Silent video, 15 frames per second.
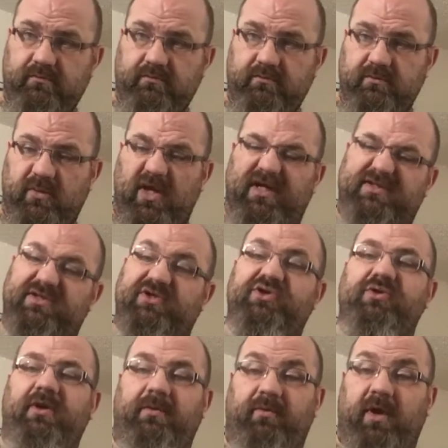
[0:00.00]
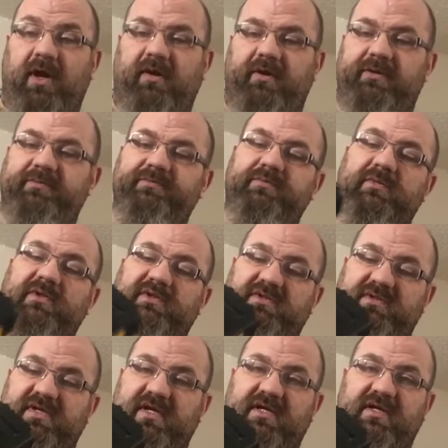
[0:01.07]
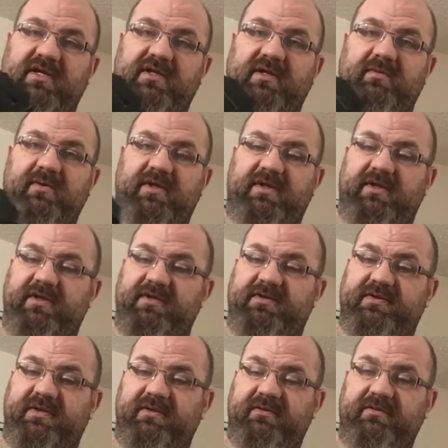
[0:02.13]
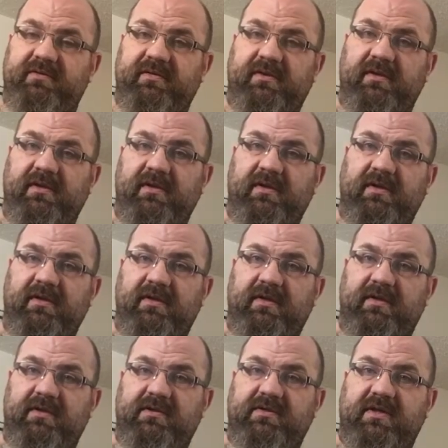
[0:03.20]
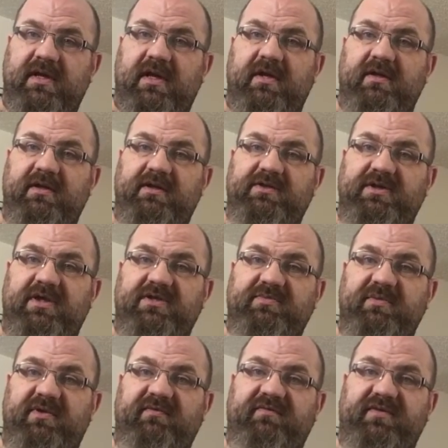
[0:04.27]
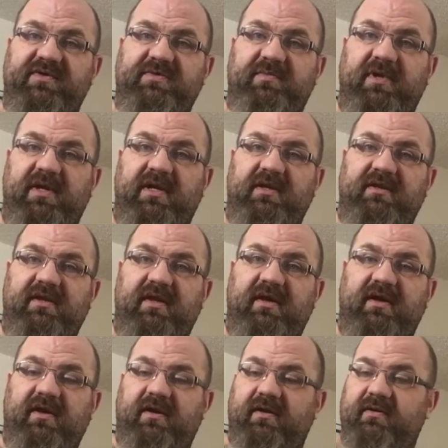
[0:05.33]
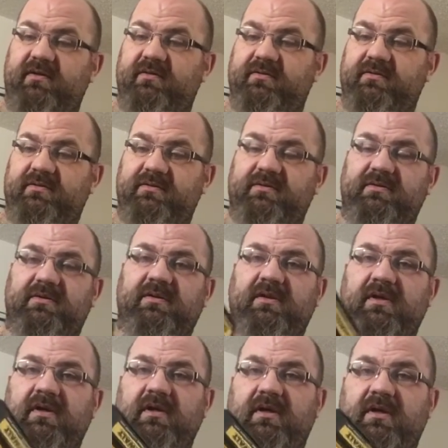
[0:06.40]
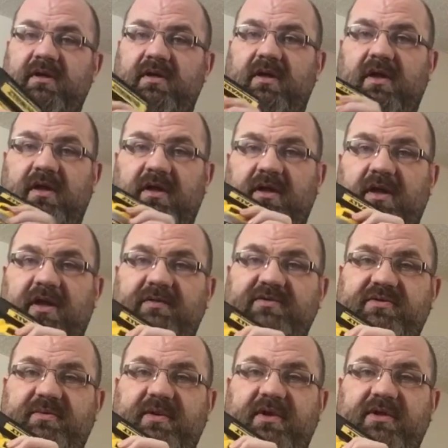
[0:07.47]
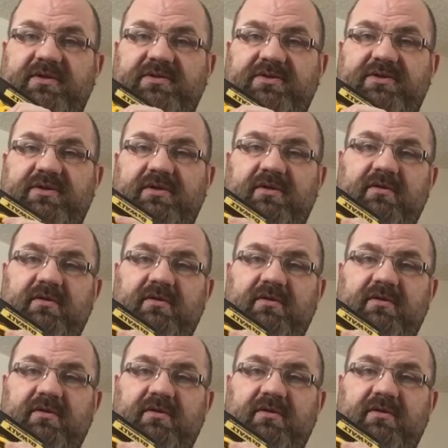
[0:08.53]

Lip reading: Well, it's a trim router, technically what it is. It's got an adjustment for speed there, on and off switch,